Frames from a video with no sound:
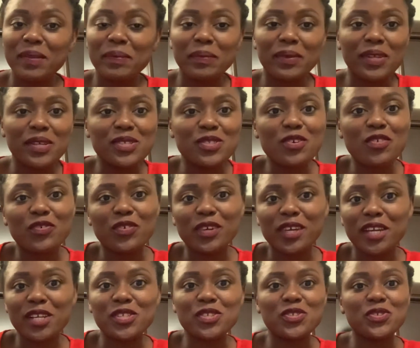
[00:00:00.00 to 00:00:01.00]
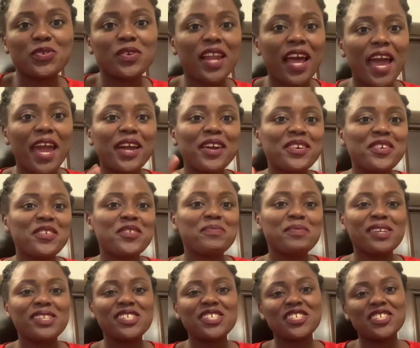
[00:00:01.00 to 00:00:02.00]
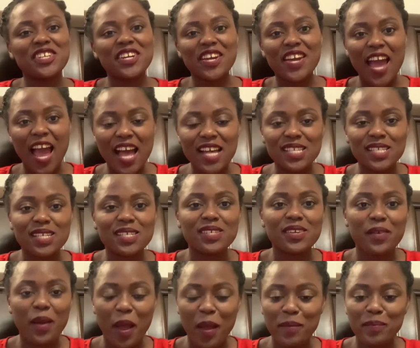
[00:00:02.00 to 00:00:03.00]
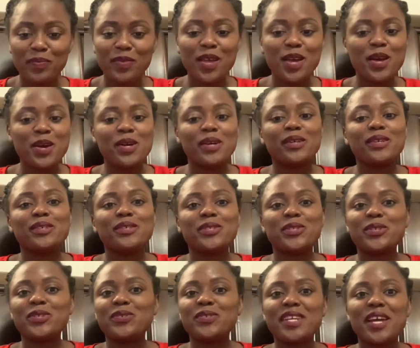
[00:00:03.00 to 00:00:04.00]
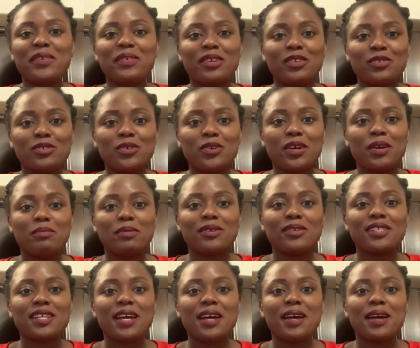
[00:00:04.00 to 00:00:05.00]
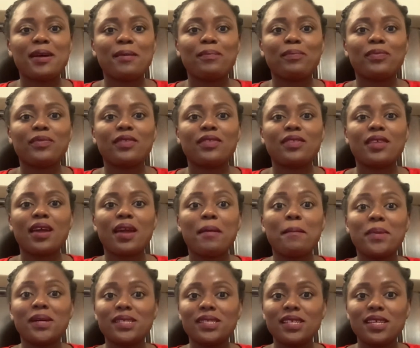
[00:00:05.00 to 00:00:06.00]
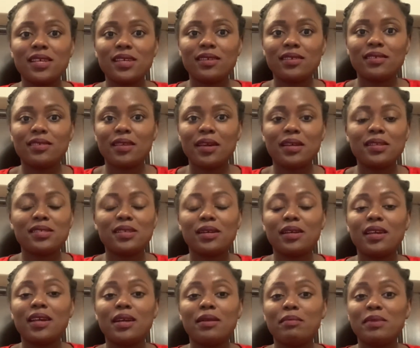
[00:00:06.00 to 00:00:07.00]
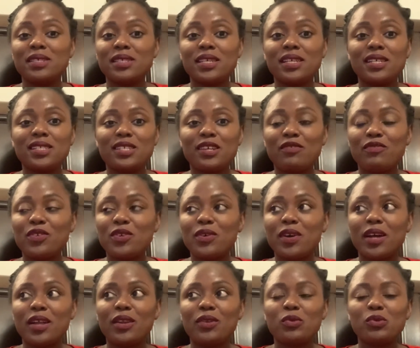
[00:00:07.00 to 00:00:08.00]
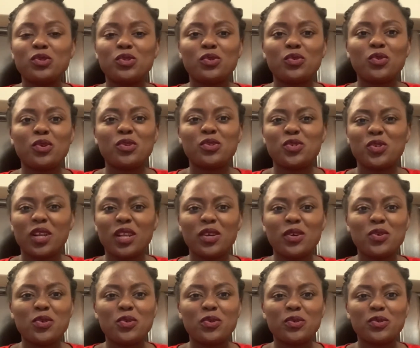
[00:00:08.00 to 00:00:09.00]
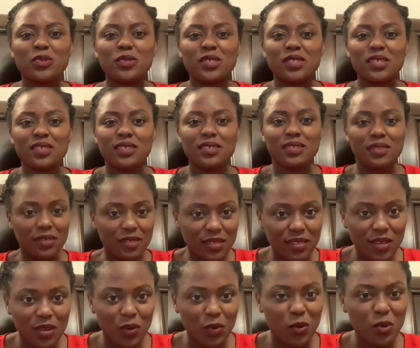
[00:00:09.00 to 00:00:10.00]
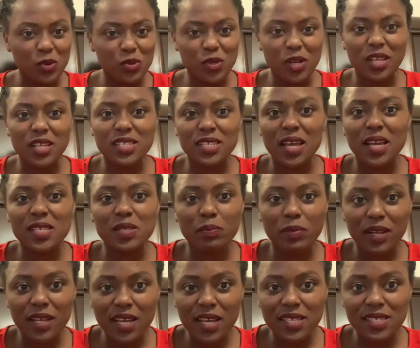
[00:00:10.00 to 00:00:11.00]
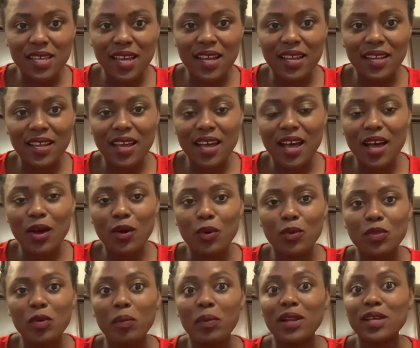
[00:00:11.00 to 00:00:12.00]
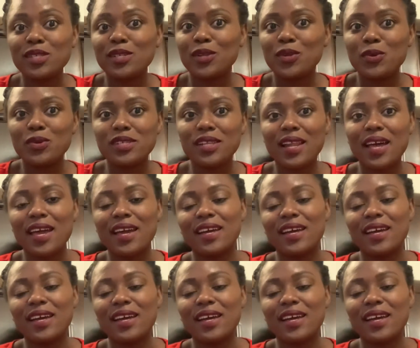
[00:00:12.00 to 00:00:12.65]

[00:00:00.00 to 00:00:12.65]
Please don't forget to like, comment, share and subscribe. So today I want to talk about the embassy interview and what usually takes place and how the place looks like.